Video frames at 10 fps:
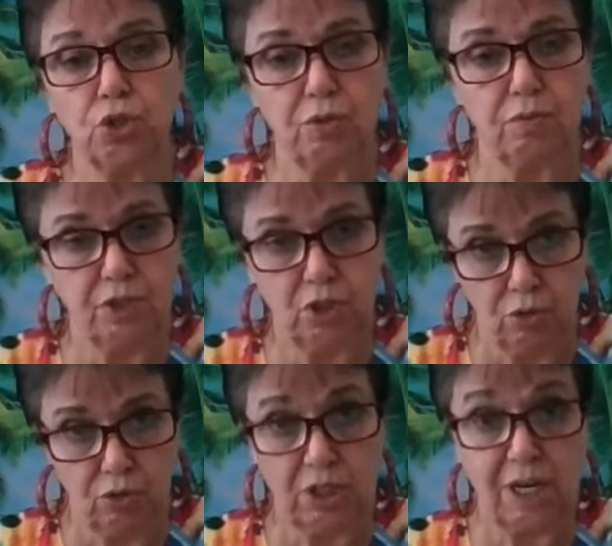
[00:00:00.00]
to, you
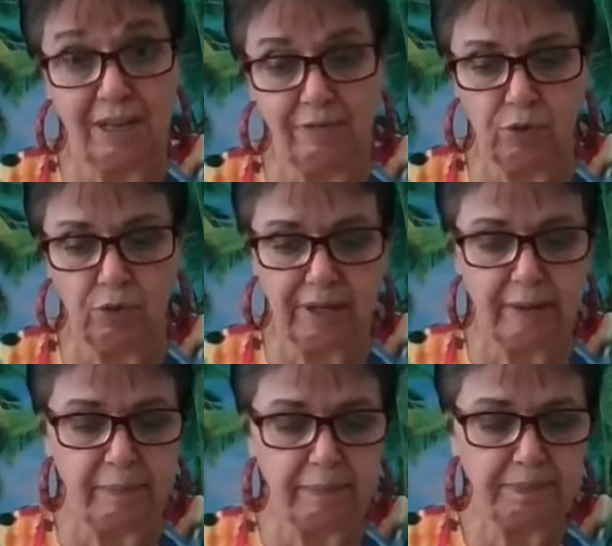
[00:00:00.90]
know, die for
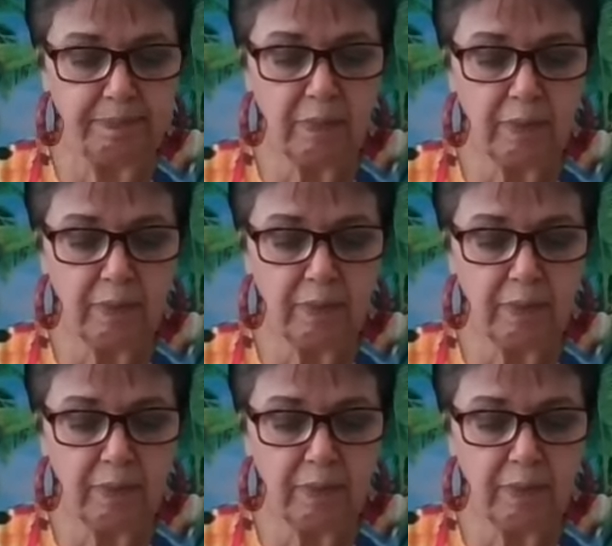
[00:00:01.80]
them.